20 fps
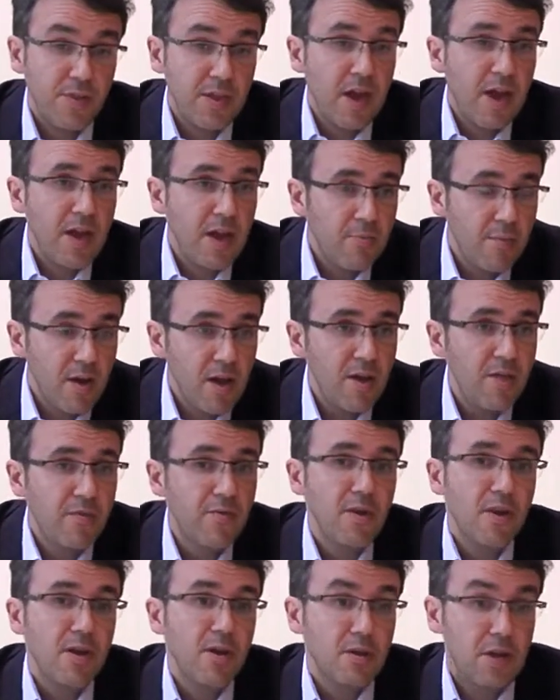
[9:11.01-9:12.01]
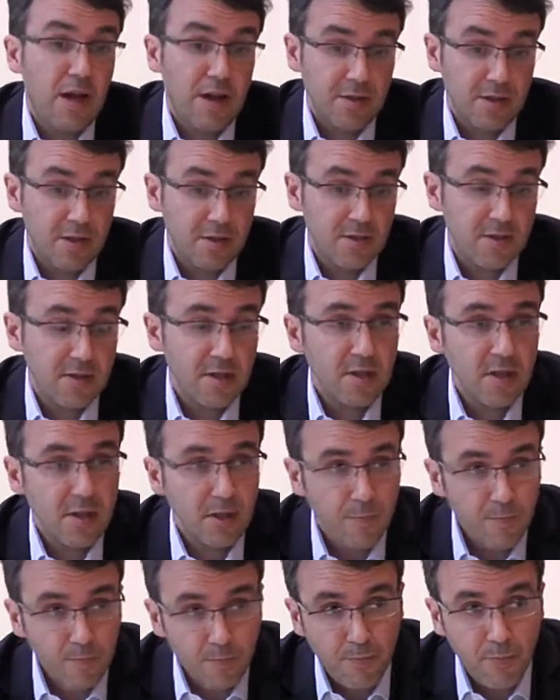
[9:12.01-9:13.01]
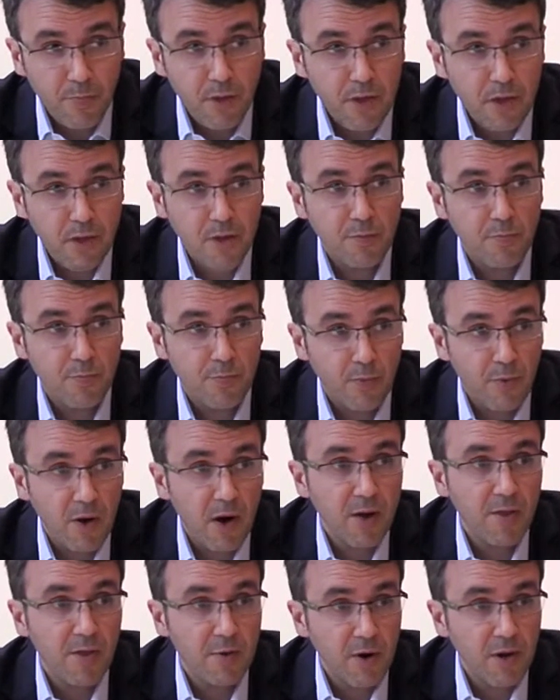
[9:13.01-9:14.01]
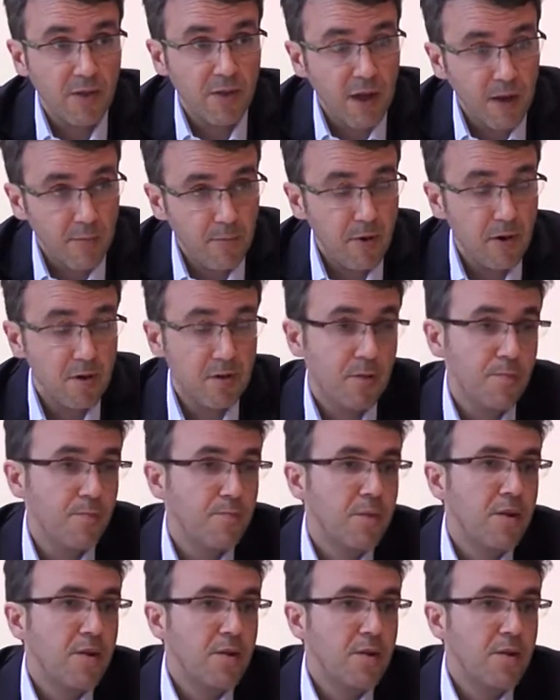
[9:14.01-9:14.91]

The IMF is asking Argentina, please provide the right numbers.